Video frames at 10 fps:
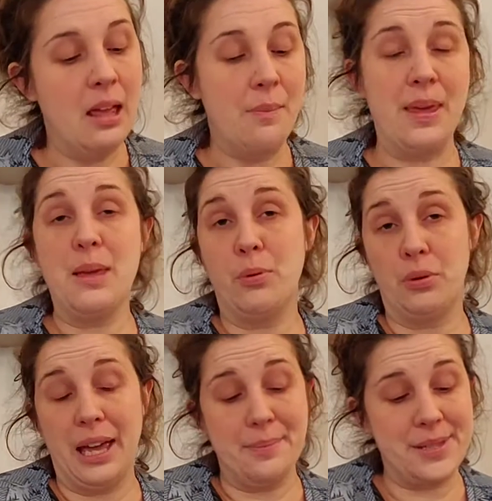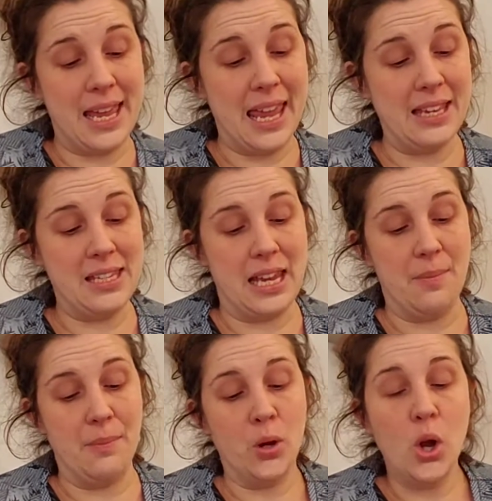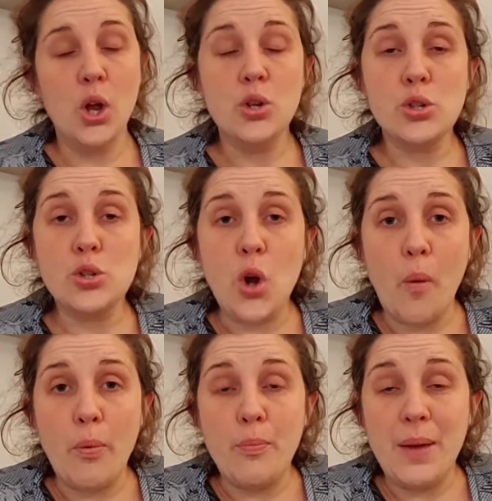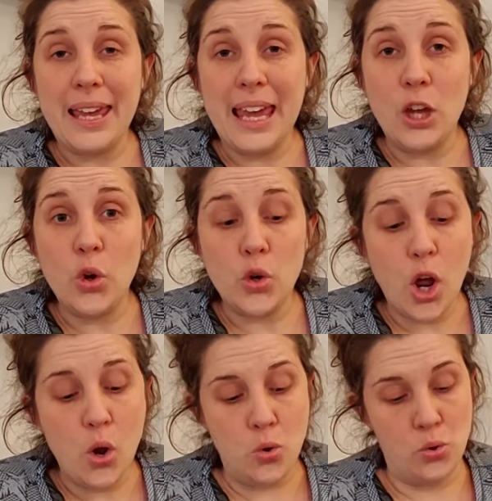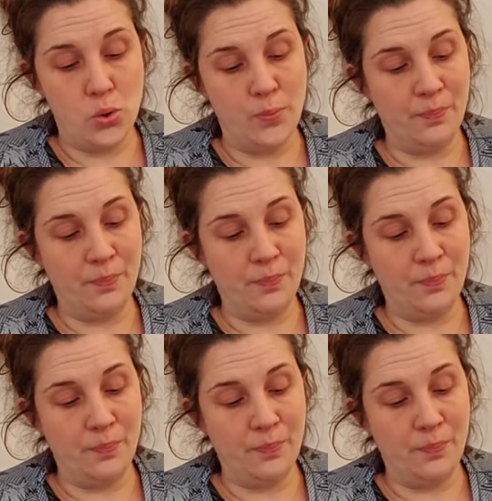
People kept saying to him, 'Stop picking your nose,'